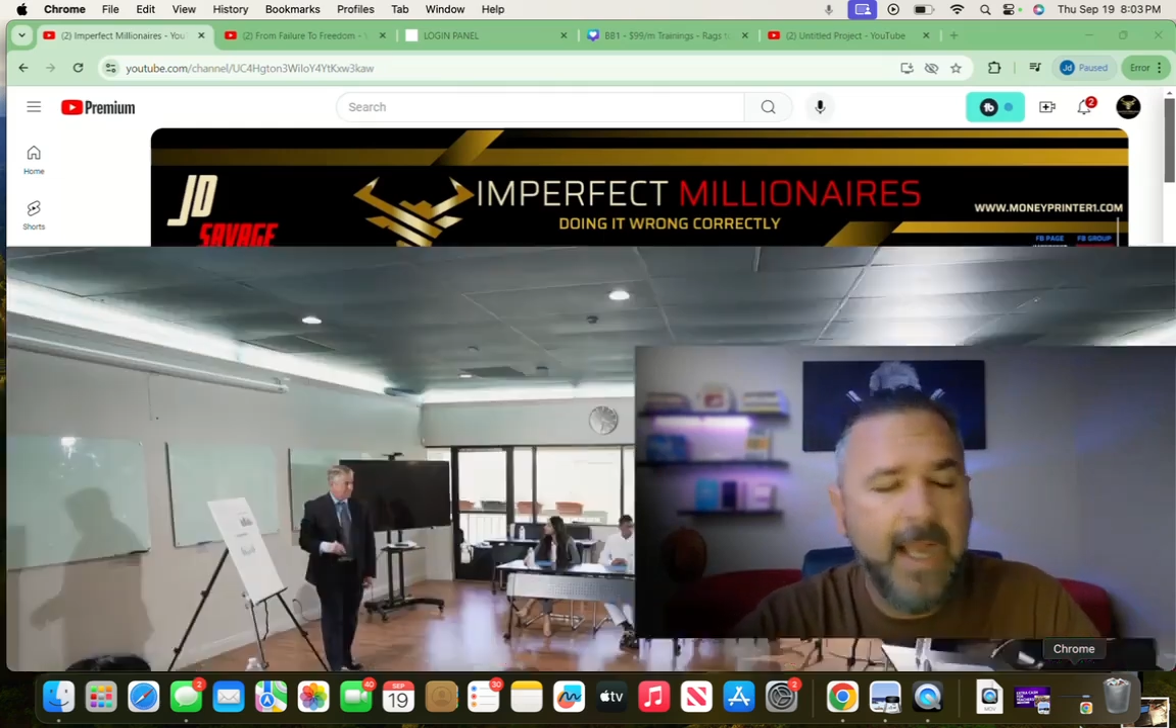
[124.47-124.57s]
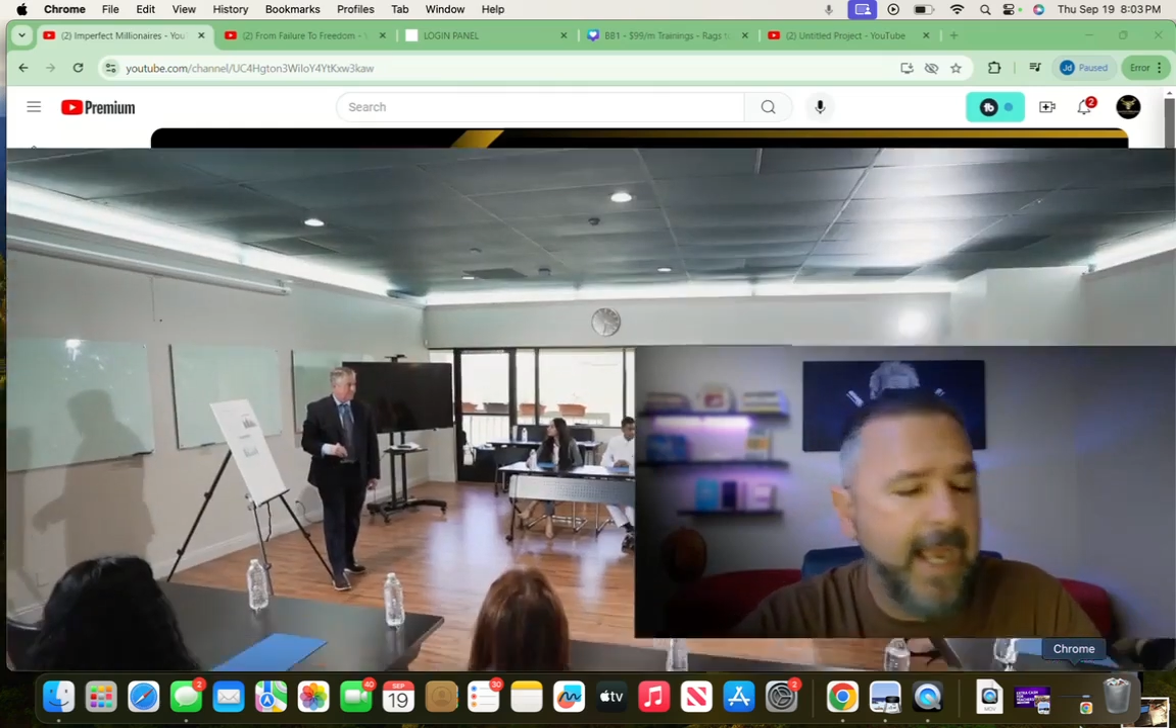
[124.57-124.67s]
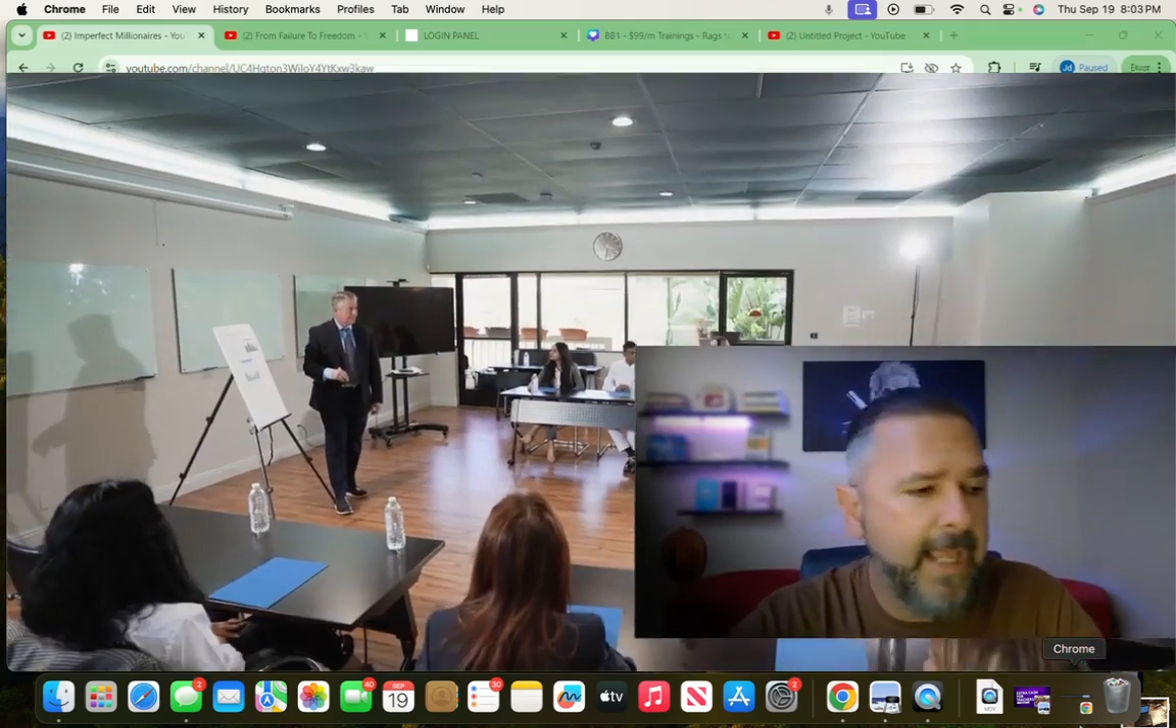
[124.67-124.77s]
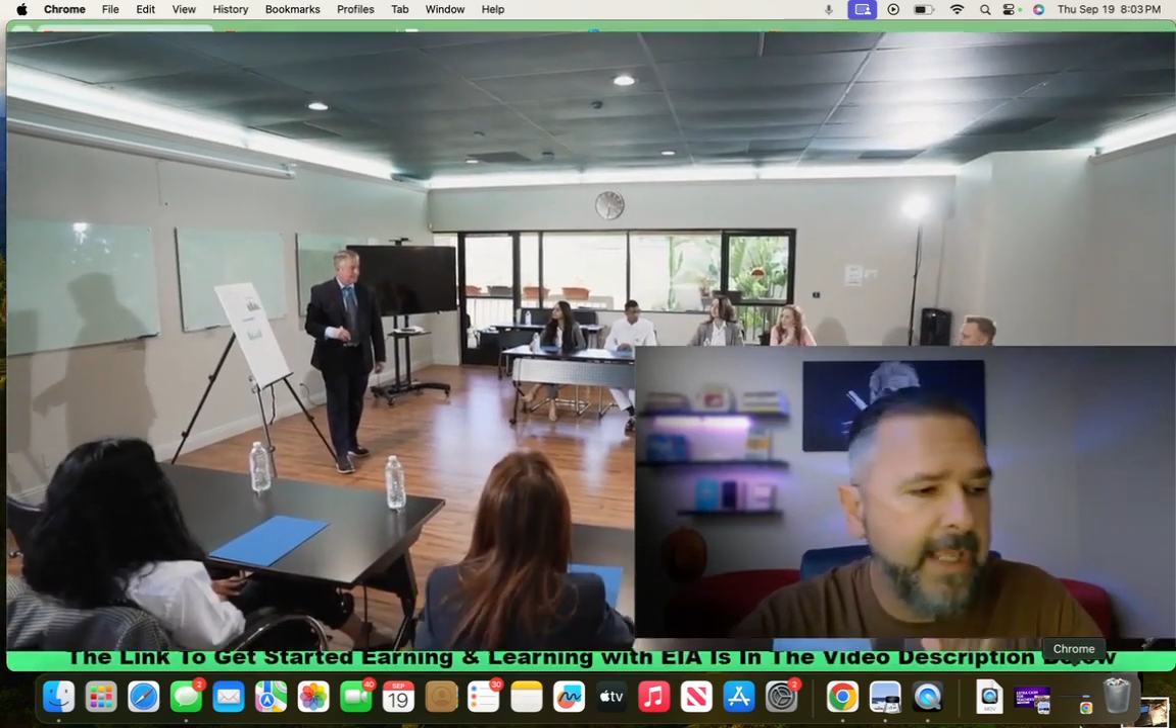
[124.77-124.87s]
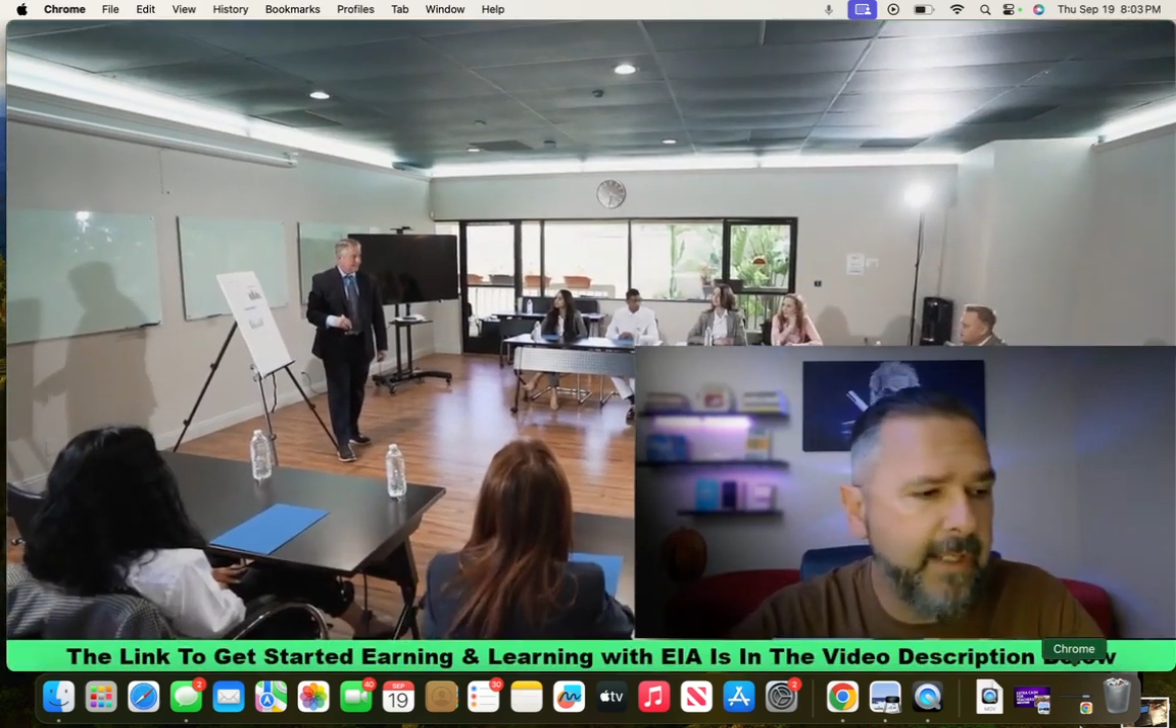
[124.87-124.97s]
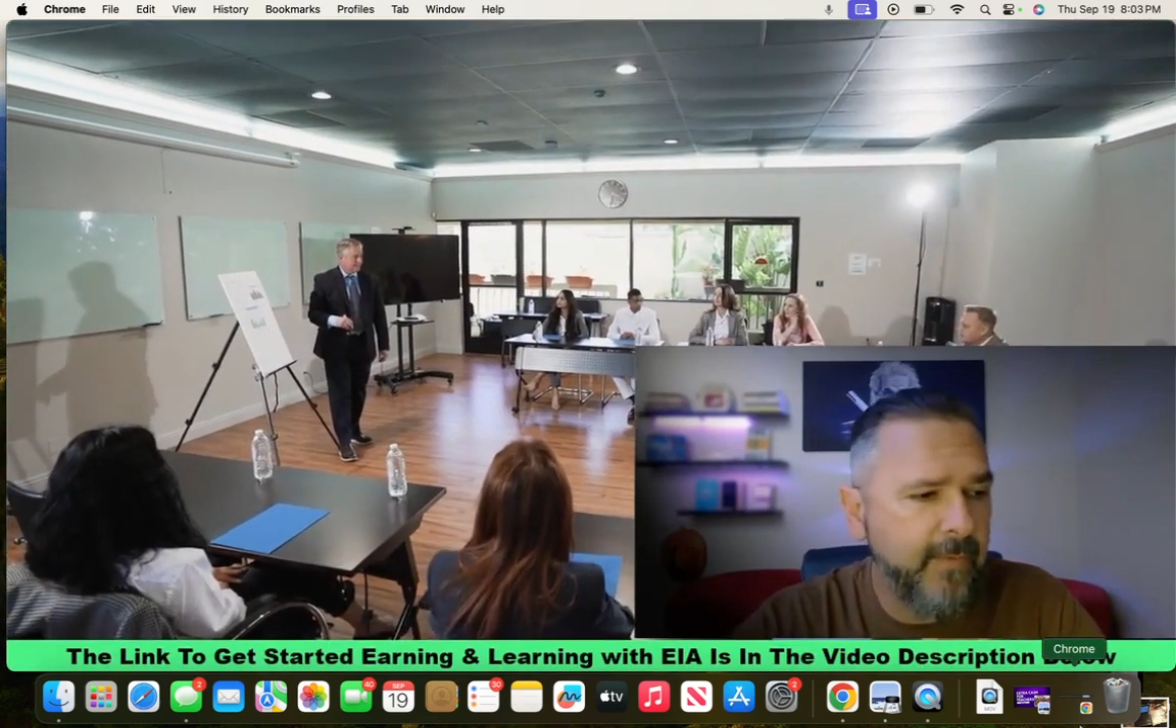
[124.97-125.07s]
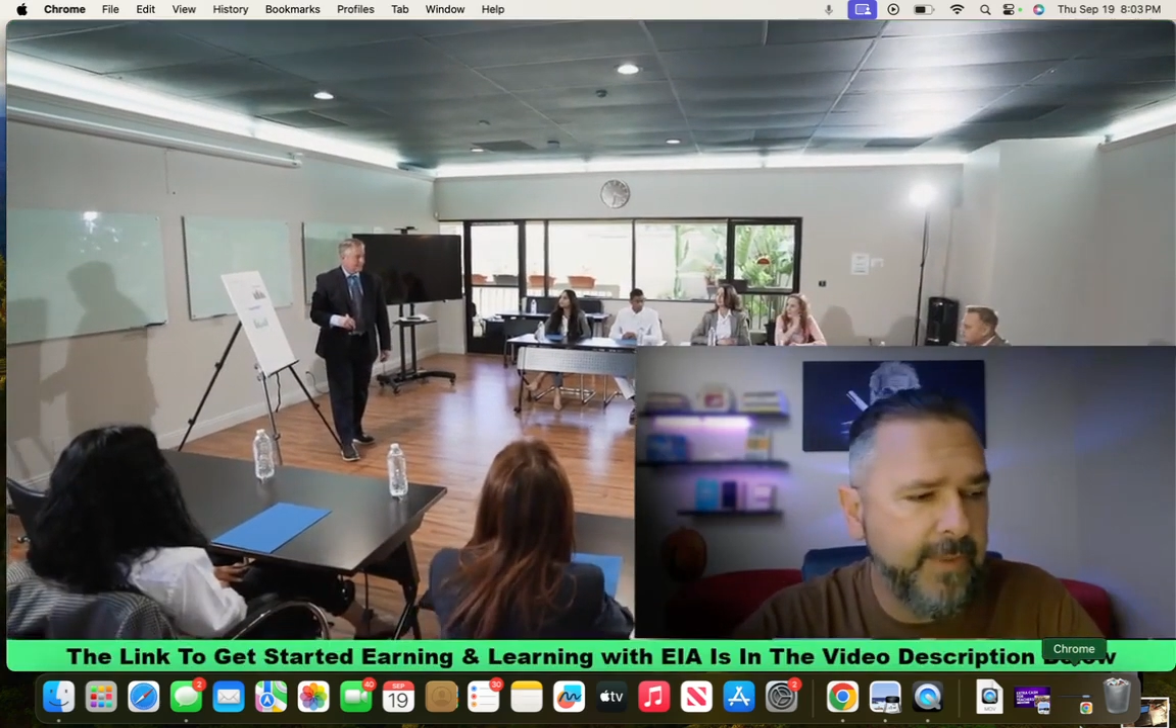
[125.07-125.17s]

I